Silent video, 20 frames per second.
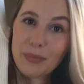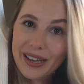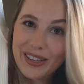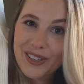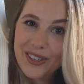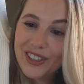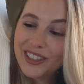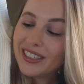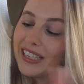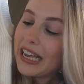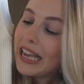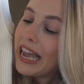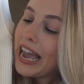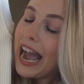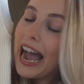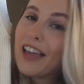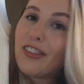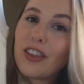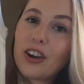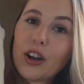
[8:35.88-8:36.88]
middle.
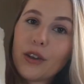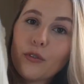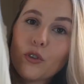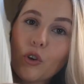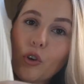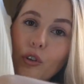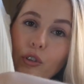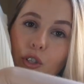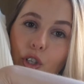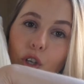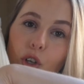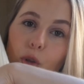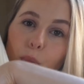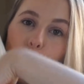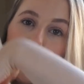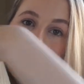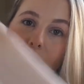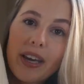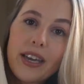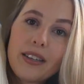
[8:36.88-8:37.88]
And then I've got two
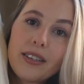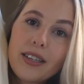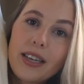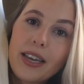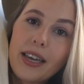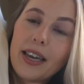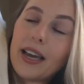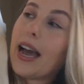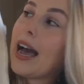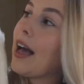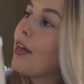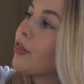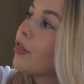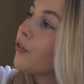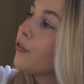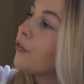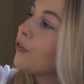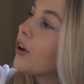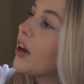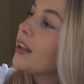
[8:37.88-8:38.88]
pockets here at the
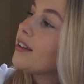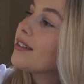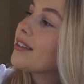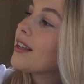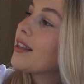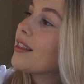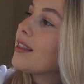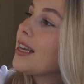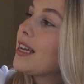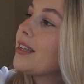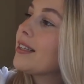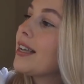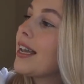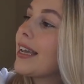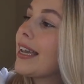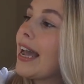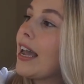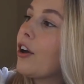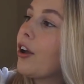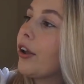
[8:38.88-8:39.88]
front. This
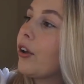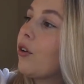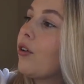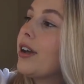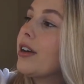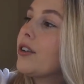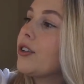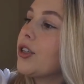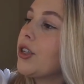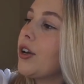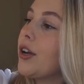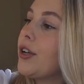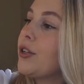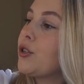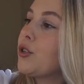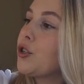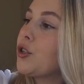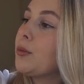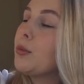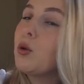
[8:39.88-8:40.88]
again, I got in a size
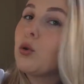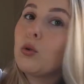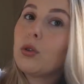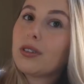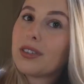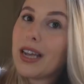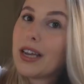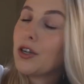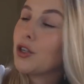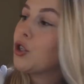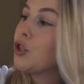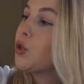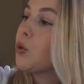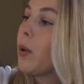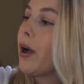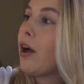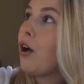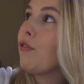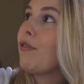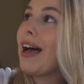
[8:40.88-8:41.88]
small, 10 to
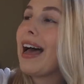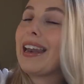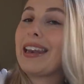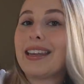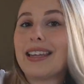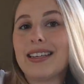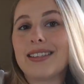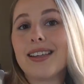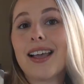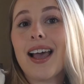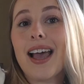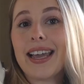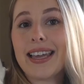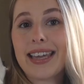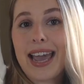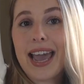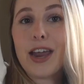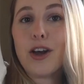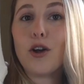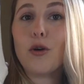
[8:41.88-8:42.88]
12, and this
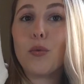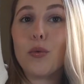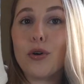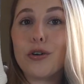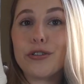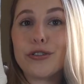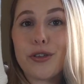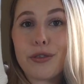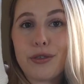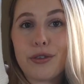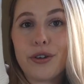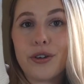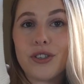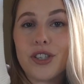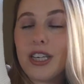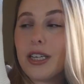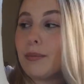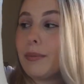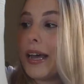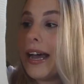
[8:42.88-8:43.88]
again was
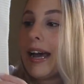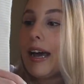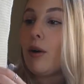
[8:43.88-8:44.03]
£13.